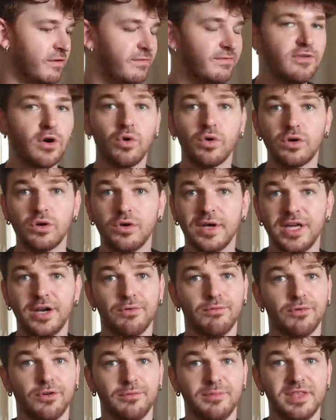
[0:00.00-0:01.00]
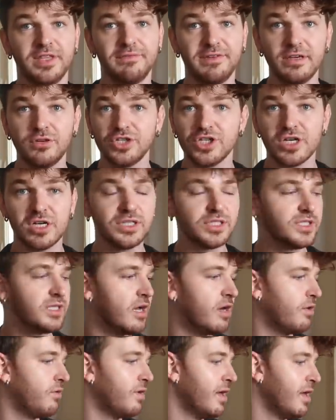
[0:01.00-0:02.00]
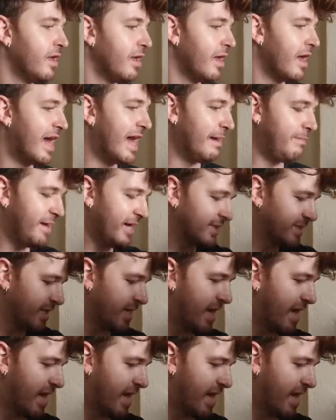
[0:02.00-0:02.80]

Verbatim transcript: a focal in a room in the future, so I picked it